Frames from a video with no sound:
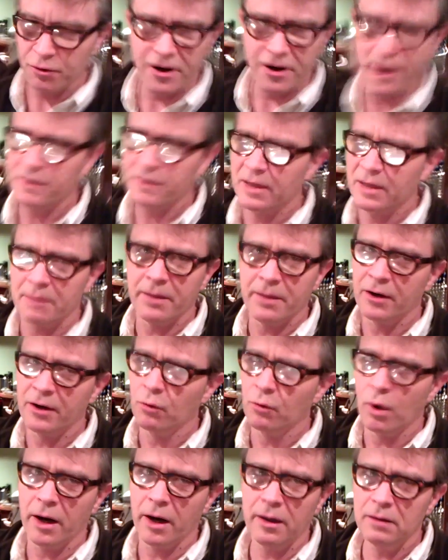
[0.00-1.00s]
had to be a better
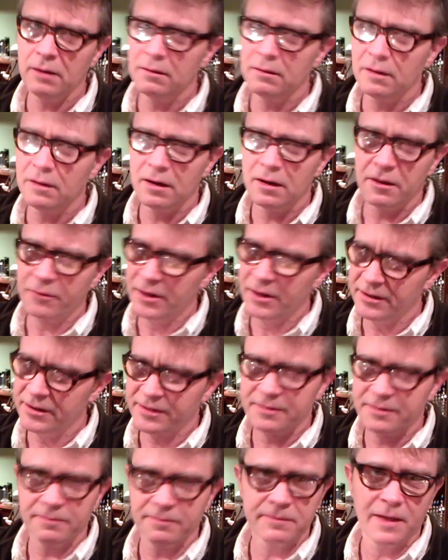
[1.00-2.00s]
way. Otherwise,
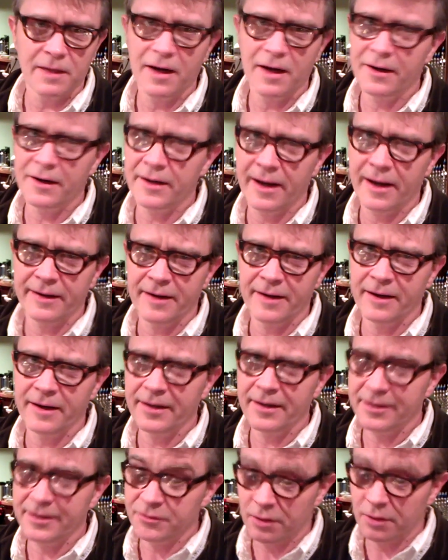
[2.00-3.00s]
how did eggnog
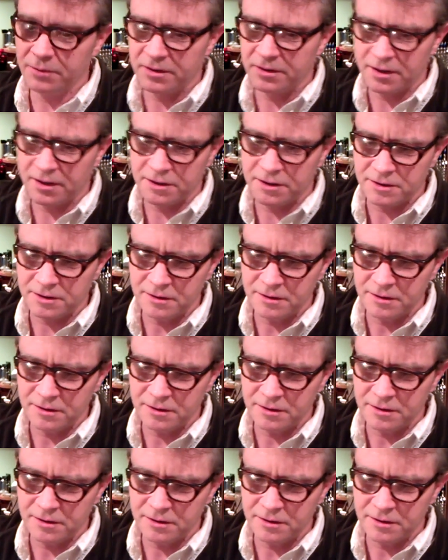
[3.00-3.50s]
get its reputation?